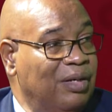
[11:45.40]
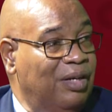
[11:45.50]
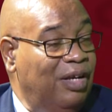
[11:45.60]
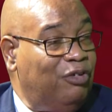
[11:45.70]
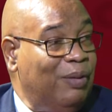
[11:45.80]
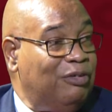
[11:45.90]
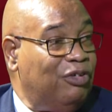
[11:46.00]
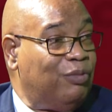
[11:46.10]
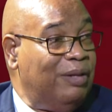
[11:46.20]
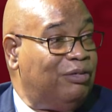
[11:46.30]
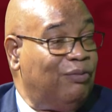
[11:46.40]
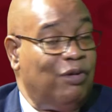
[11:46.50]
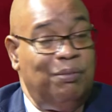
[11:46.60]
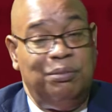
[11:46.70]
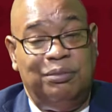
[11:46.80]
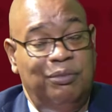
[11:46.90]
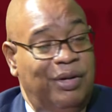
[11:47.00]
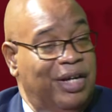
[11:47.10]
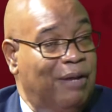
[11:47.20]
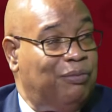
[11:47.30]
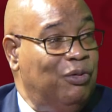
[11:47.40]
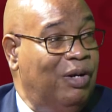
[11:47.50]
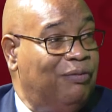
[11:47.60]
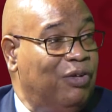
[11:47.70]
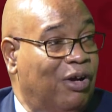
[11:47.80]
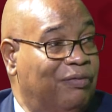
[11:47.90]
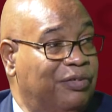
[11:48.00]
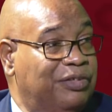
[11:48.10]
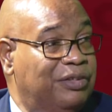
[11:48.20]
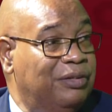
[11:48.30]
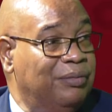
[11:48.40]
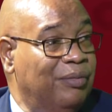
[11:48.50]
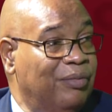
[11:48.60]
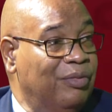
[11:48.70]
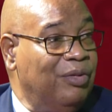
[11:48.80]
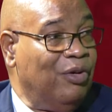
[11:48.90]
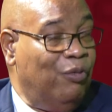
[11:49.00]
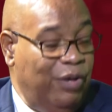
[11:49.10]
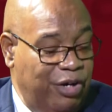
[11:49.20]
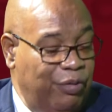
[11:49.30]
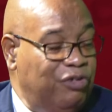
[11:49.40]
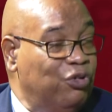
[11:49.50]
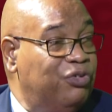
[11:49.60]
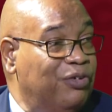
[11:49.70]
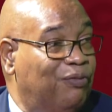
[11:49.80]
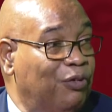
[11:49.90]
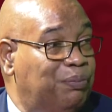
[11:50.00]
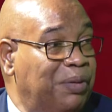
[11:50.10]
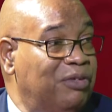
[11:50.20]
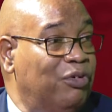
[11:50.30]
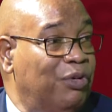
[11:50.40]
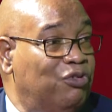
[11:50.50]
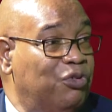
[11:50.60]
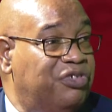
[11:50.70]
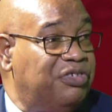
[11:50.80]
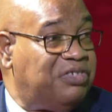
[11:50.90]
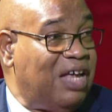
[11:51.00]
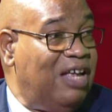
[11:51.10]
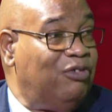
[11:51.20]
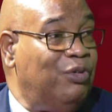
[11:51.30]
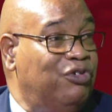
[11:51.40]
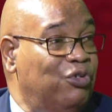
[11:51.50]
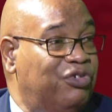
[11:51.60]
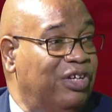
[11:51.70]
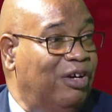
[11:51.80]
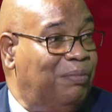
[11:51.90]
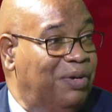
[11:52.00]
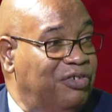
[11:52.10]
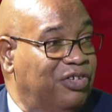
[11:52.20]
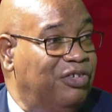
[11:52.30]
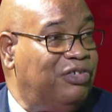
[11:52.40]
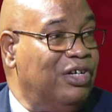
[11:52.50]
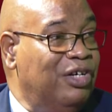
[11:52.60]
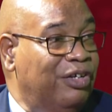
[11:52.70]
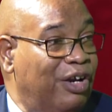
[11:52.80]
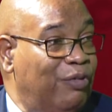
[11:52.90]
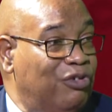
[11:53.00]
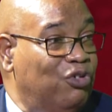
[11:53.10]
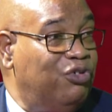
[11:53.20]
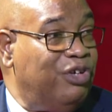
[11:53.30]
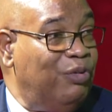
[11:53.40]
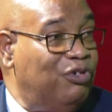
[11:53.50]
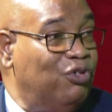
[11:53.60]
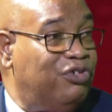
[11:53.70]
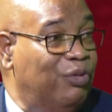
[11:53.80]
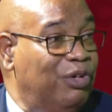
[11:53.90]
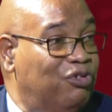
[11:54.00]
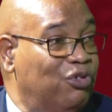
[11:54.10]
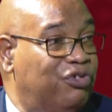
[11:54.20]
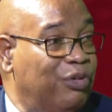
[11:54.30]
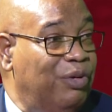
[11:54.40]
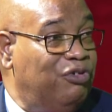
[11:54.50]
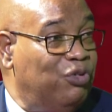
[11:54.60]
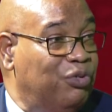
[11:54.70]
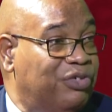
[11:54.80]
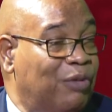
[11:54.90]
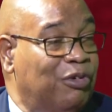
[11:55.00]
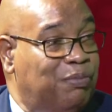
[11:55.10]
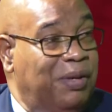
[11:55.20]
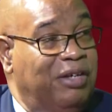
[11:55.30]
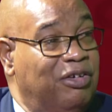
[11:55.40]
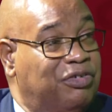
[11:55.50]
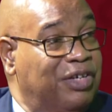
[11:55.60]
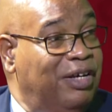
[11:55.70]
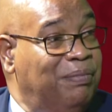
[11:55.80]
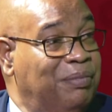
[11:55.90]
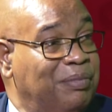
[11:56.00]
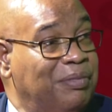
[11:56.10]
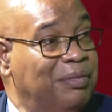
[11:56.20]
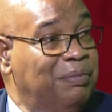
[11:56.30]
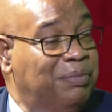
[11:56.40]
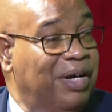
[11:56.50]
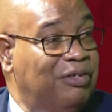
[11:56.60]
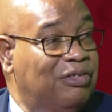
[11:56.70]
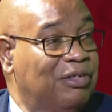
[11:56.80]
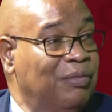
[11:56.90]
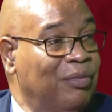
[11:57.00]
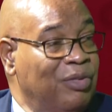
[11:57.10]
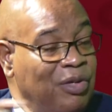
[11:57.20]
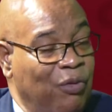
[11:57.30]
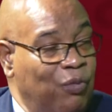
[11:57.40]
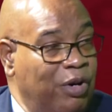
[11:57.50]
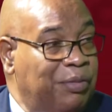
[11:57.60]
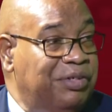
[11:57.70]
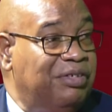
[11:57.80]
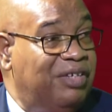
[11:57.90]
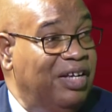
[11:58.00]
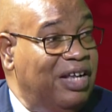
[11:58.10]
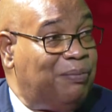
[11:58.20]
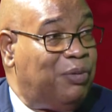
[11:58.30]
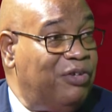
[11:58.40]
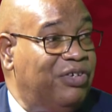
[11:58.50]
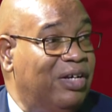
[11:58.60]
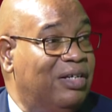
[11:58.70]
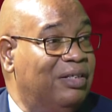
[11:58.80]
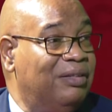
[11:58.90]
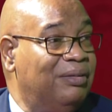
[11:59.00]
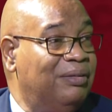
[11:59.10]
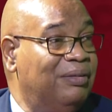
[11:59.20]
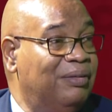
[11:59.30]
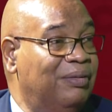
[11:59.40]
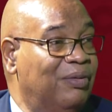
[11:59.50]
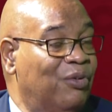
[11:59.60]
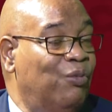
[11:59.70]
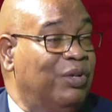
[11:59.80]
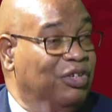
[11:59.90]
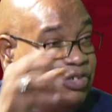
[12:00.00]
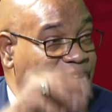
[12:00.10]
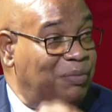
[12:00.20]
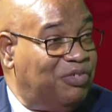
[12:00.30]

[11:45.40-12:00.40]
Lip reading: in 2020 from when the APNU left office, where they reduced the footprint, they reduced the size, reduced the air bridges, they reduced, and was paying the same price. We were able to take that project with the same